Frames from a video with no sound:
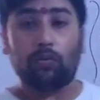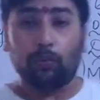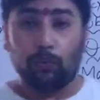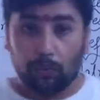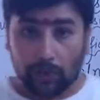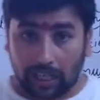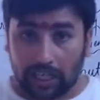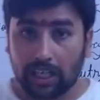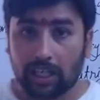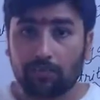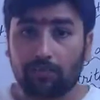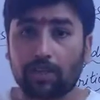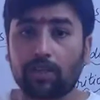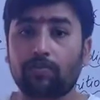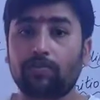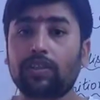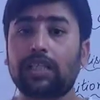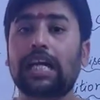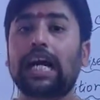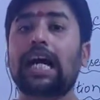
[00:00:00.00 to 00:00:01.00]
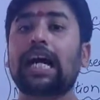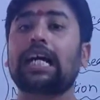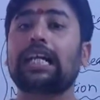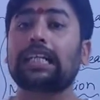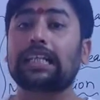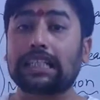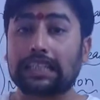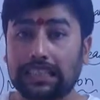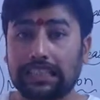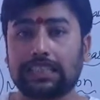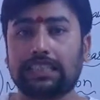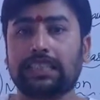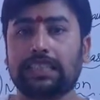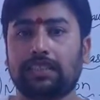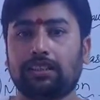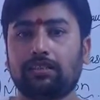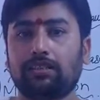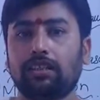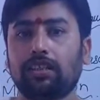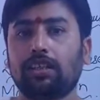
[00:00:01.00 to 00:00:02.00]
whenever we are
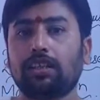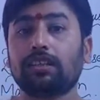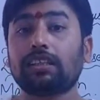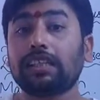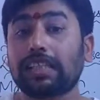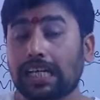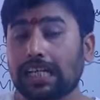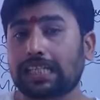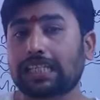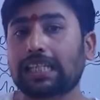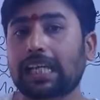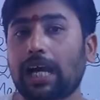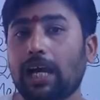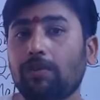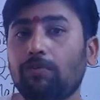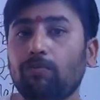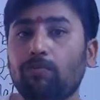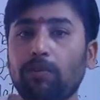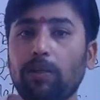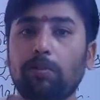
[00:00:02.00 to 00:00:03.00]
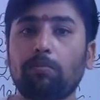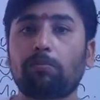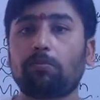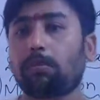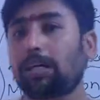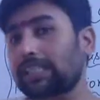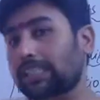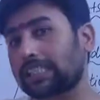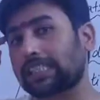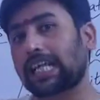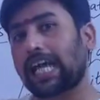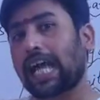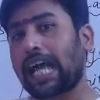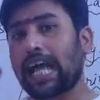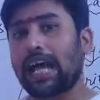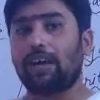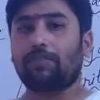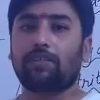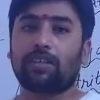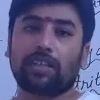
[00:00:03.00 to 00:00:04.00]
eating that time we must
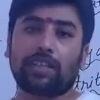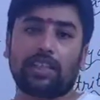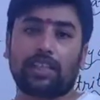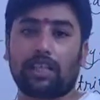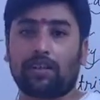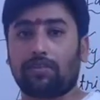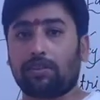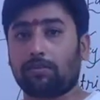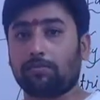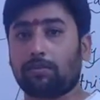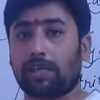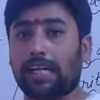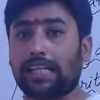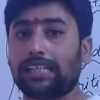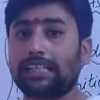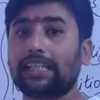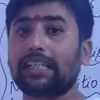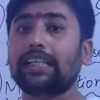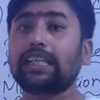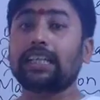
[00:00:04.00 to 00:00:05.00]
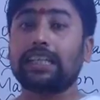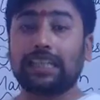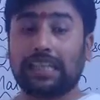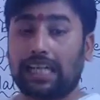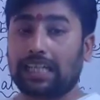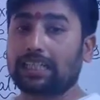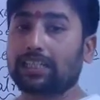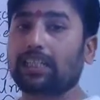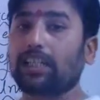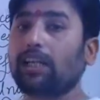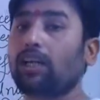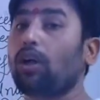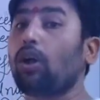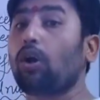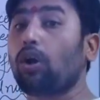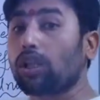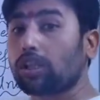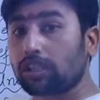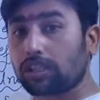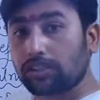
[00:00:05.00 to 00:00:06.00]
have in our mind that
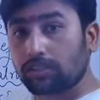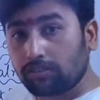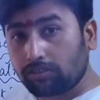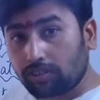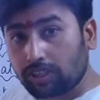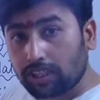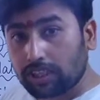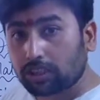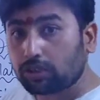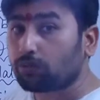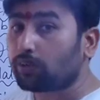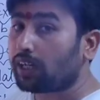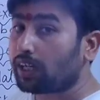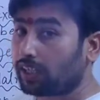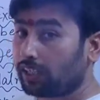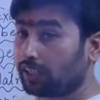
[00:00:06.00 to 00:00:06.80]
all the nutrients we are